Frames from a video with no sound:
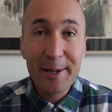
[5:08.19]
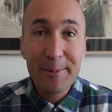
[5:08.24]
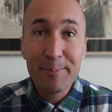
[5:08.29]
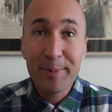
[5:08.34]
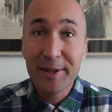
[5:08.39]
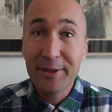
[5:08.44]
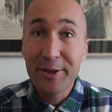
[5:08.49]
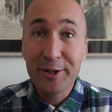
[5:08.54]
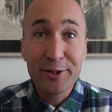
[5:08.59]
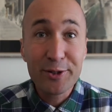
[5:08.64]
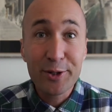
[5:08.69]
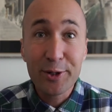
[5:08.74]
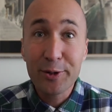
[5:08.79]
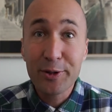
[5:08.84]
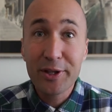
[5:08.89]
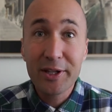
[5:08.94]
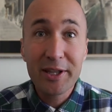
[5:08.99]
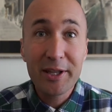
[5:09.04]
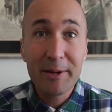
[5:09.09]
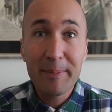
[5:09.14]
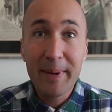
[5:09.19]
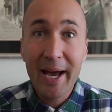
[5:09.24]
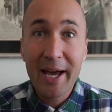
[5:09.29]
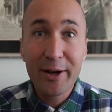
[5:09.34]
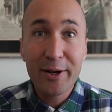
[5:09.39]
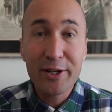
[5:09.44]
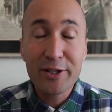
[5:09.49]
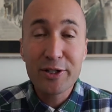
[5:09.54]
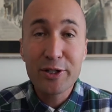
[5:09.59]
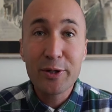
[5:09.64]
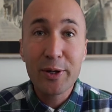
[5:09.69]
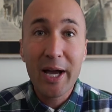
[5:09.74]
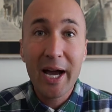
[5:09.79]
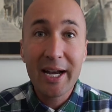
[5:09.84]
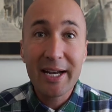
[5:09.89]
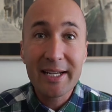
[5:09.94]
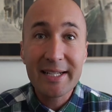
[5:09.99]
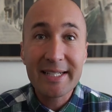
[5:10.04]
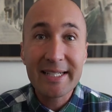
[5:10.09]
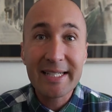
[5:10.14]
But the truth of the matter is, you
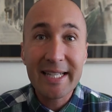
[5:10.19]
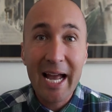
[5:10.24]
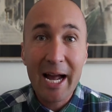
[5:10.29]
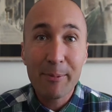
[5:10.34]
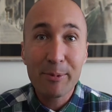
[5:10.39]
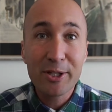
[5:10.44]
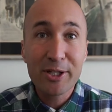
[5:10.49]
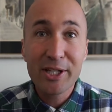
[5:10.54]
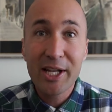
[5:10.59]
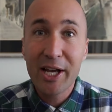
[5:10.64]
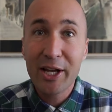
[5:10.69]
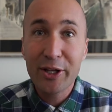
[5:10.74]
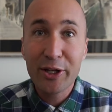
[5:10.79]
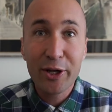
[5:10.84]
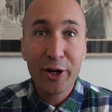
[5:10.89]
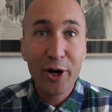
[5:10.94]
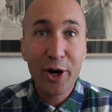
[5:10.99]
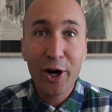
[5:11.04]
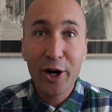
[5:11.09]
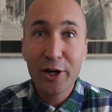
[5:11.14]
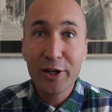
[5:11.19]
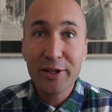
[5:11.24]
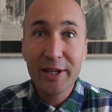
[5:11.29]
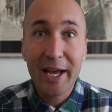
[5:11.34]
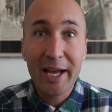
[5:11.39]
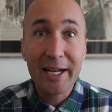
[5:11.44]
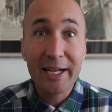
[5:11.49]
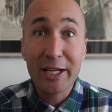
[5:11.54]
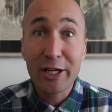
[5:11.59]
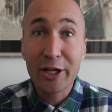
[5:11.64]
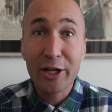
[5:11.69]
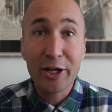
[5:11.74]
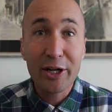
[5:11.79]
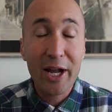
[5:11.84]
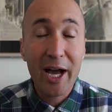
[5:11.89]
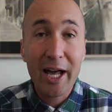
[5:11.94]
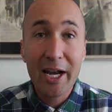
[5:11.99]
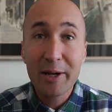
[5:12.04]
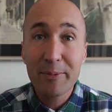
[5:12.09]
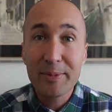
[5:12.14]
got to establish that in your heart, that you're
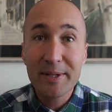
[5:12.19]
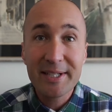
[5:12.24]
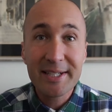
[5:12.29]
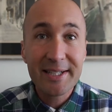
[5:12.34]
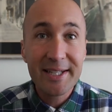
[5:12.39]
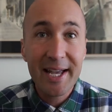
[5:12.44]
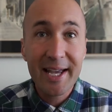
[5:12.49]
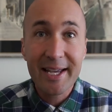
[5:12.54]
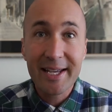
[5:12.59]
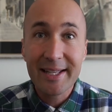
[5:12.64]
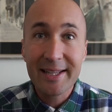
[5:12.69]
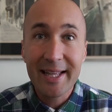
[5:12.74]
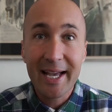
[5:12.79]
not a mistake,